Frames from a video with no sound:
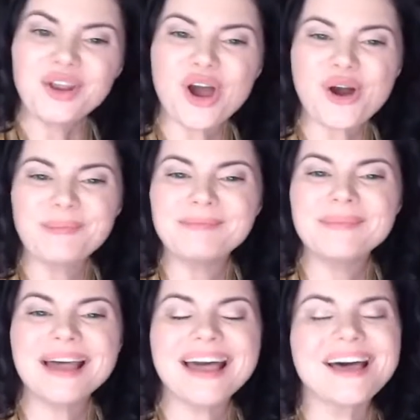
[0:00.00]
No
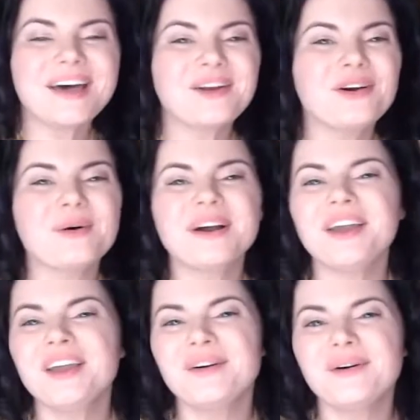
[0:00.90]
matter where
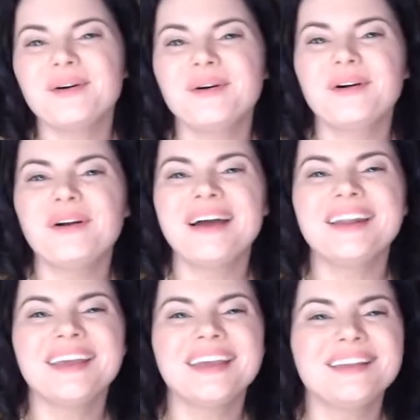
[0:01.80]
you're
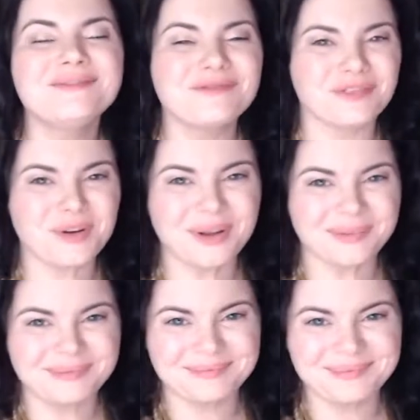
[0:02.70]
running from